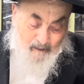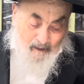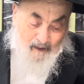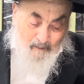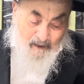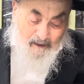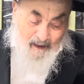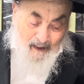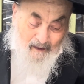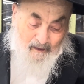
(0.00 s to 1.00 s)
Oimer
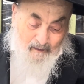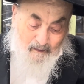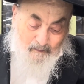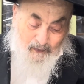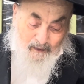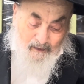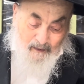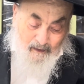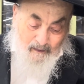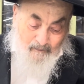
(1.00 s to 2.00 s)
Tara
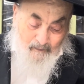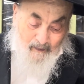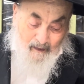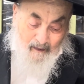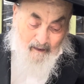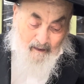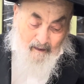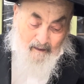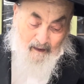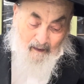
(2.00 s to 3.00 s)
Botlo
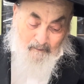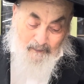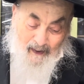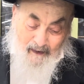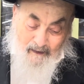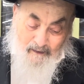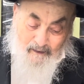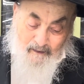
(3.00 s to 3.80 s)
Tam Pedis,